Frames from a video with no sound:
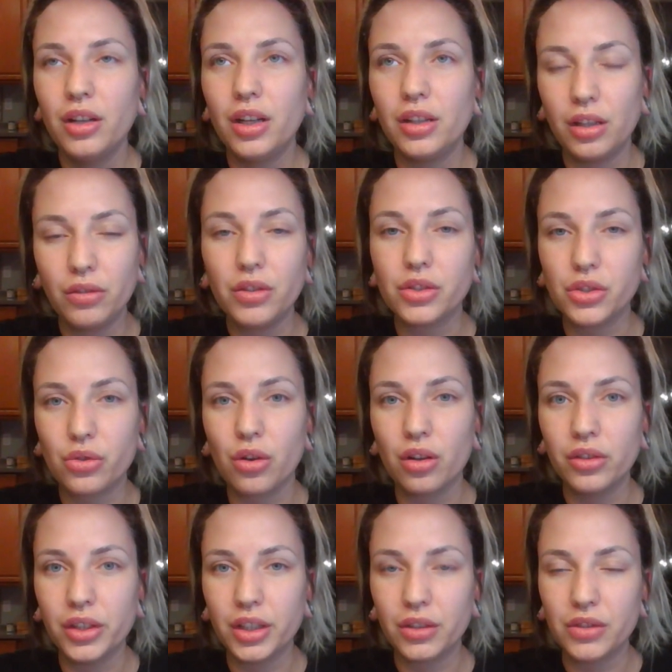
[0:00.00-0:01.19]
and they feel
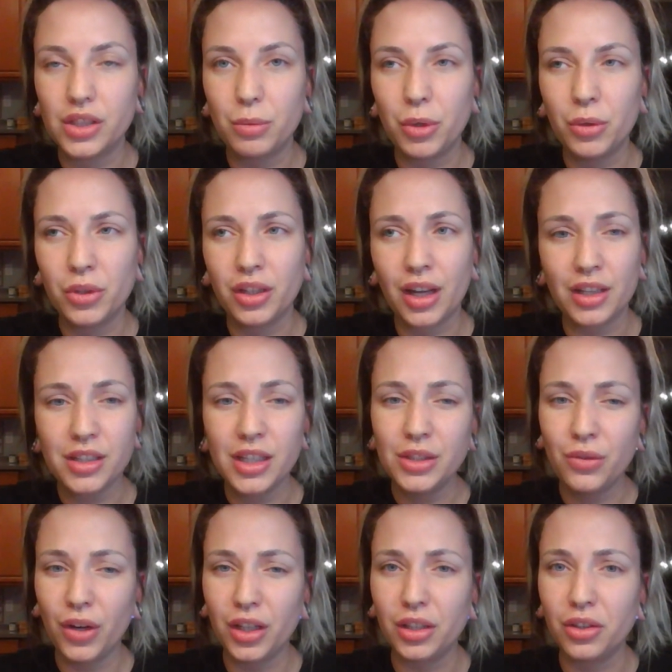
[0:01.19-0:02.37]
strongly enough to speak with it, that takes
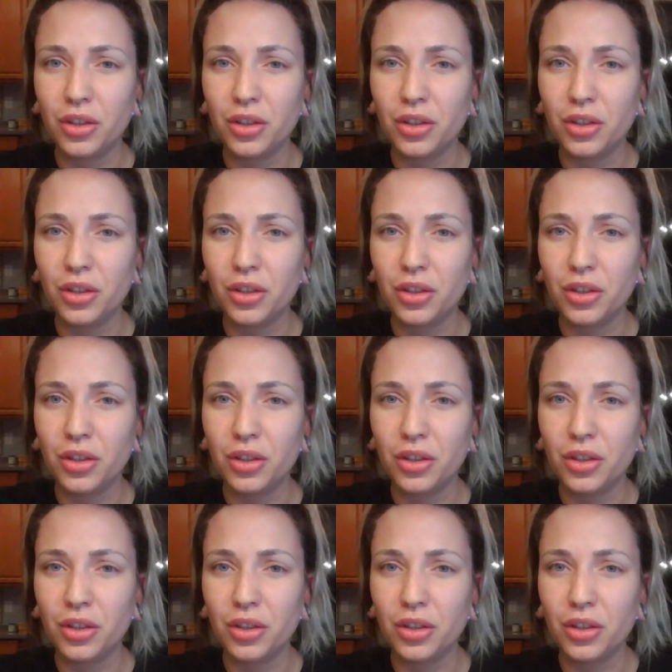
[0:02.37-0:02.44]
fucking